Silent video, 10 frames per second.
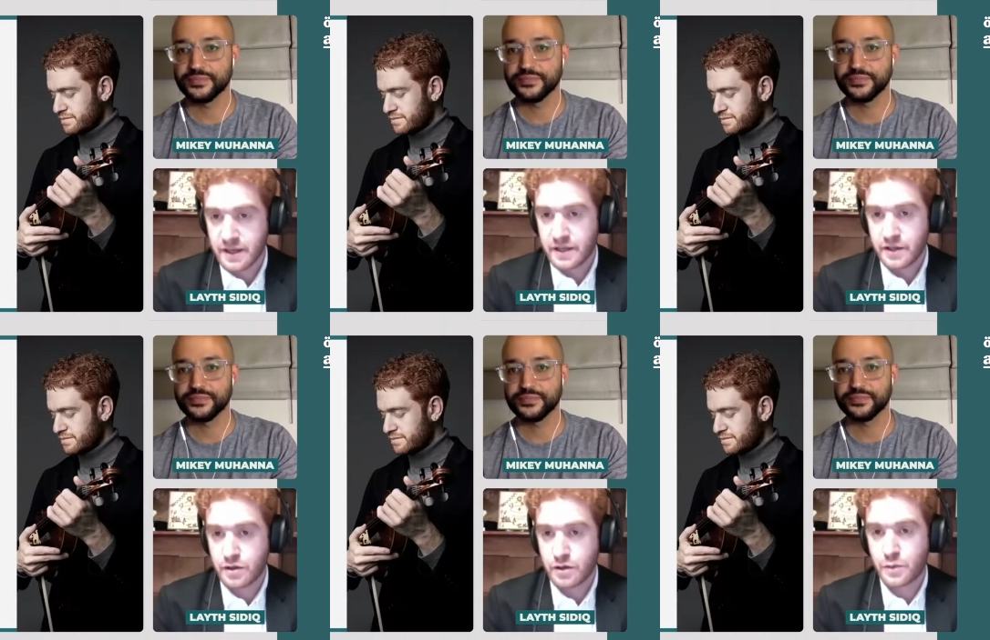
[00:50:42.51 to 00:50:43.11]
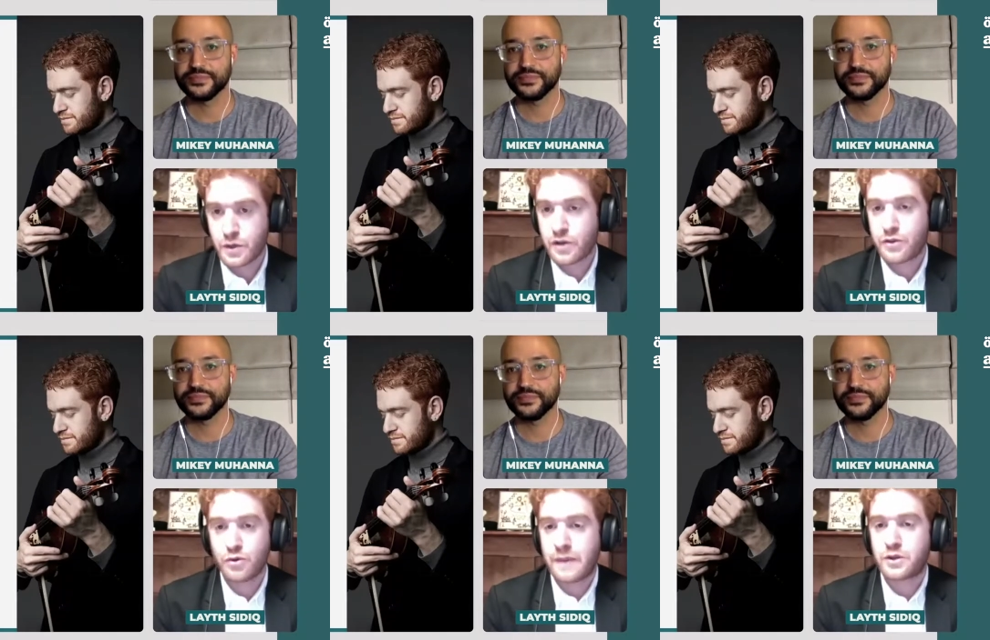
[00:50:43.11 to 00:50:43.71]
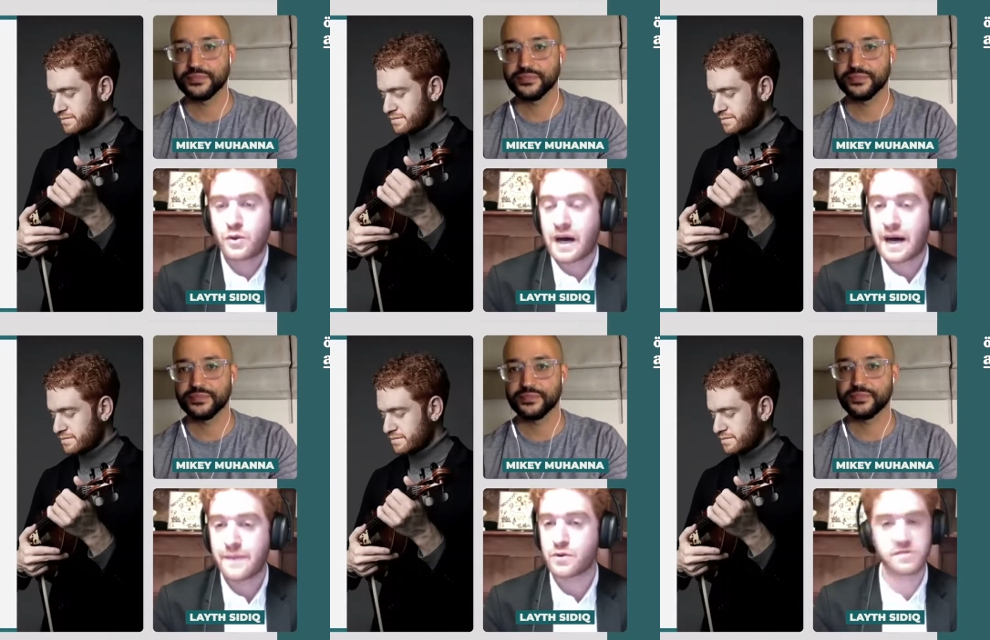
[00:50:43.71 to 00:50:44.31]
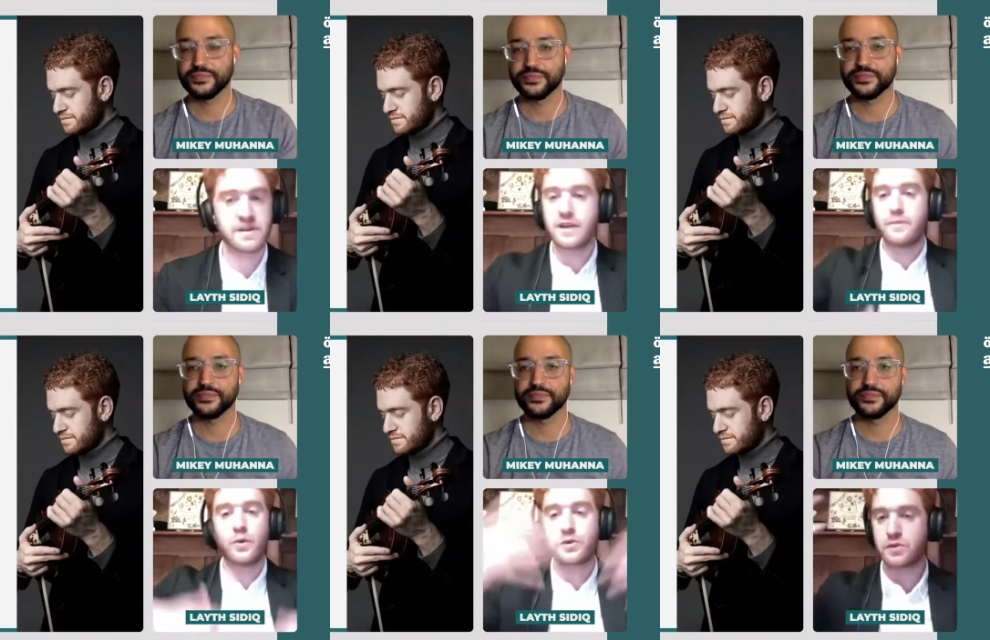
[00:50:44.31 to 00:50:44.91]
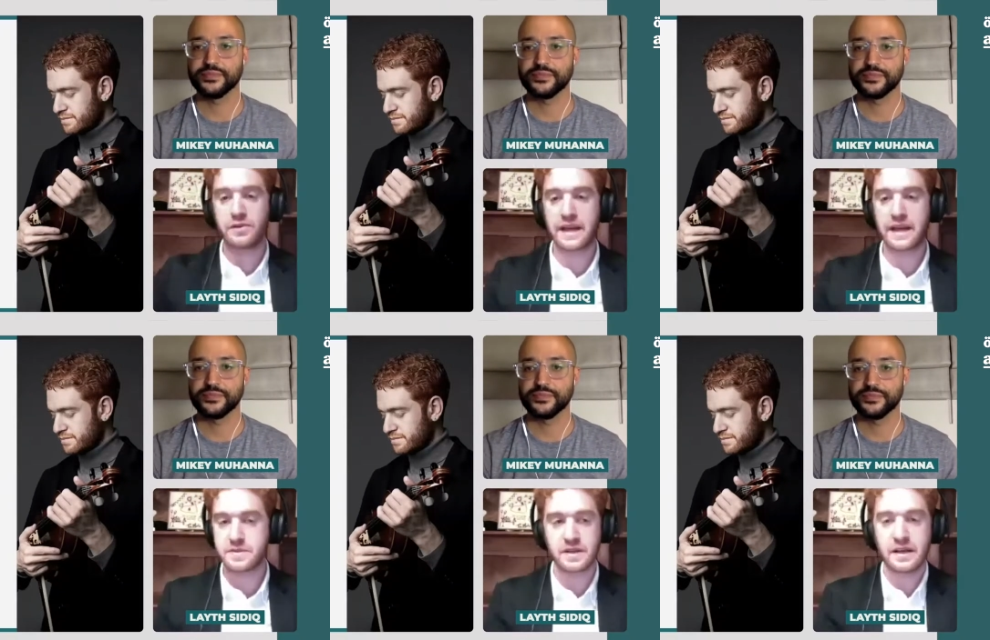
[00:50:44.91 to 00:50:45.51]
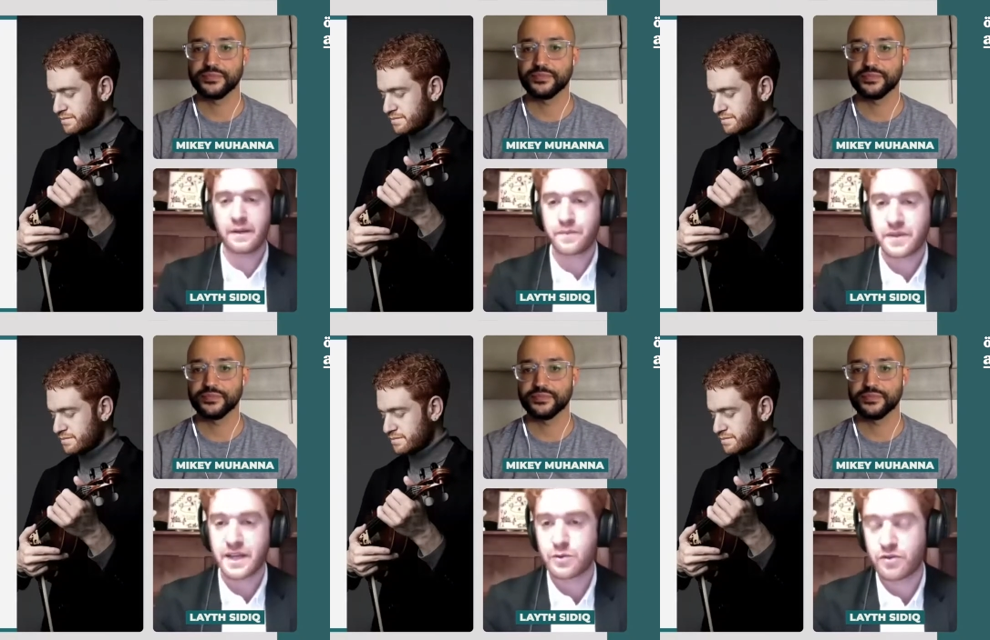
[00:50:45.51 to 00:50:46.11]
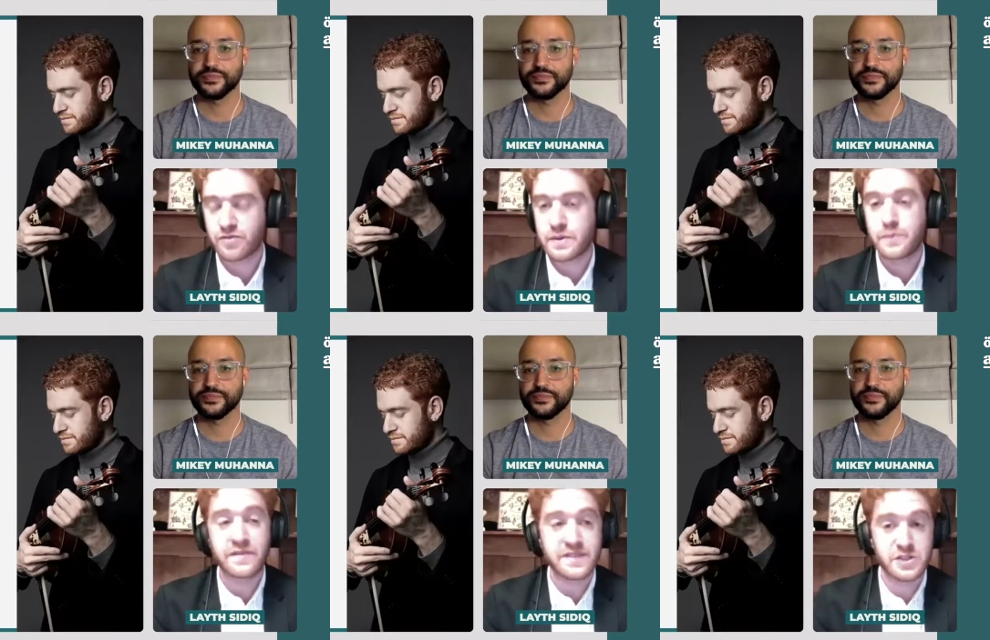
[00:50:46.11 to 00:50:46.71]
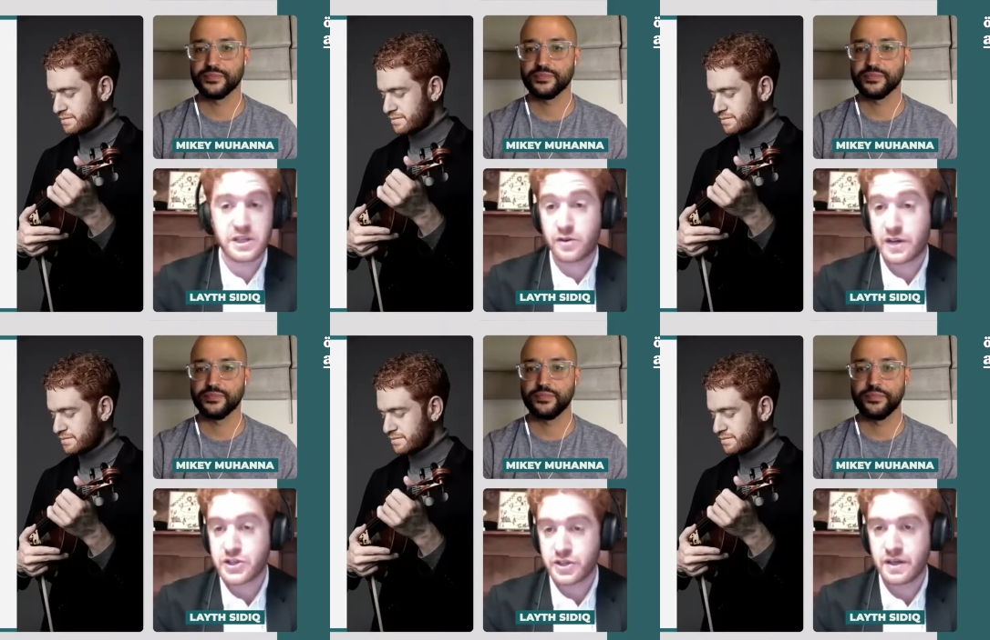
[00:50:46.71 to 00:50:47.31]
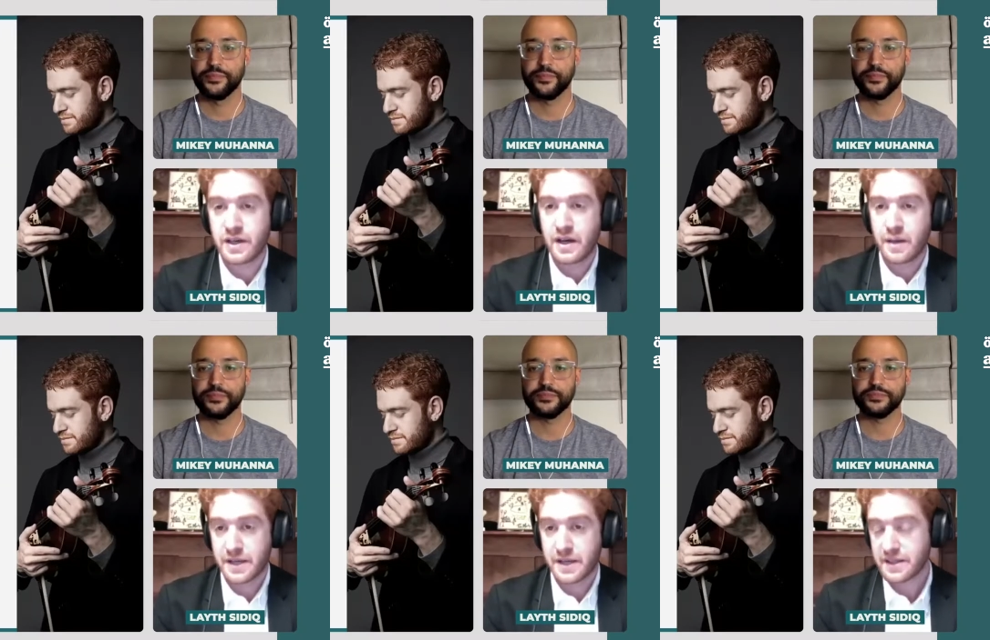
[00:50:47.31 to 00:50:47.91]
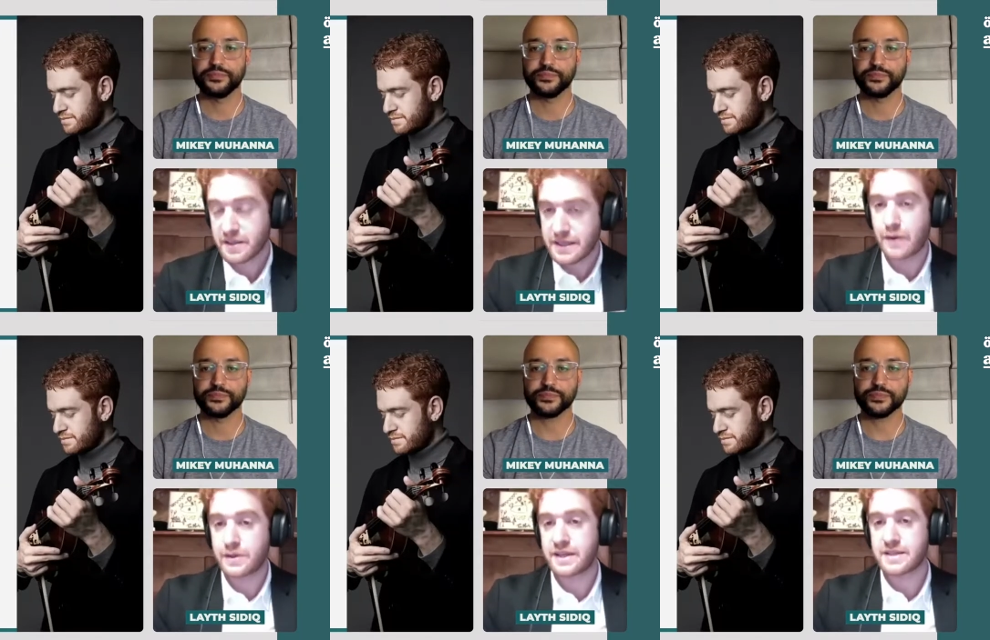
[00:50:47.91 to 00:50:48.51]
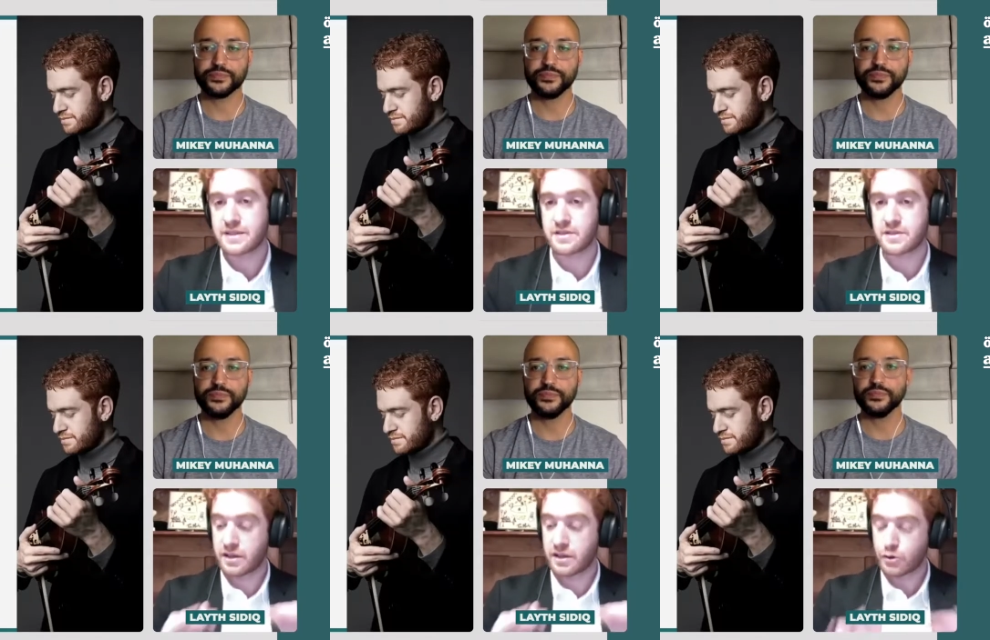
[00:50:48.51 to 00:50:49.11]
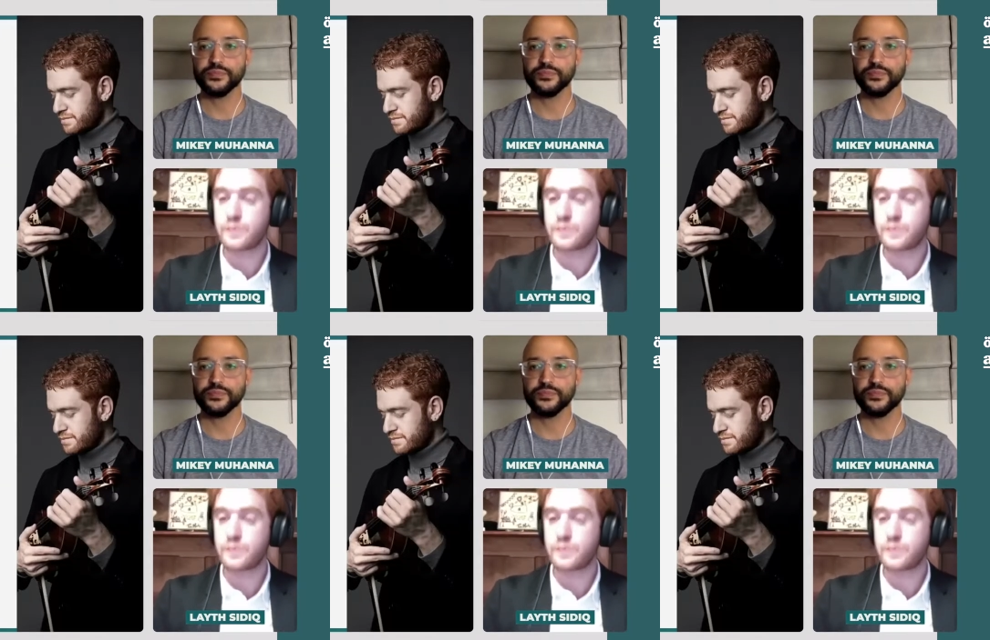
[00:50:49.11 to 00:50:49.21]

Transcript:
Speaker 1: you know, Um Kulthum, Abdul Wahab, those really immortal names that were from the previous generation. But I think nowadays there's a group